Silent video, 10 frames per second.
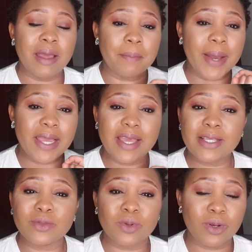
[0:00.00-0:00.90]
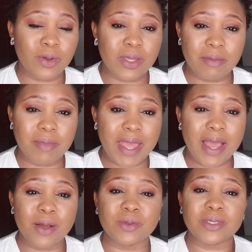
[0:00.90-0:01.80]
By 8 o'clock in my
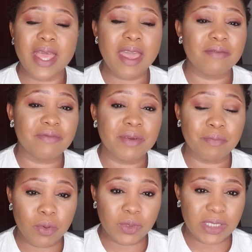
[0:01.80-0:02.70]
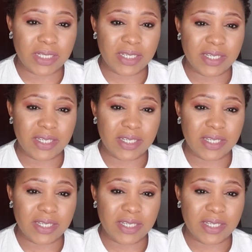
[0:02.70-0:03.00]
house, everybody.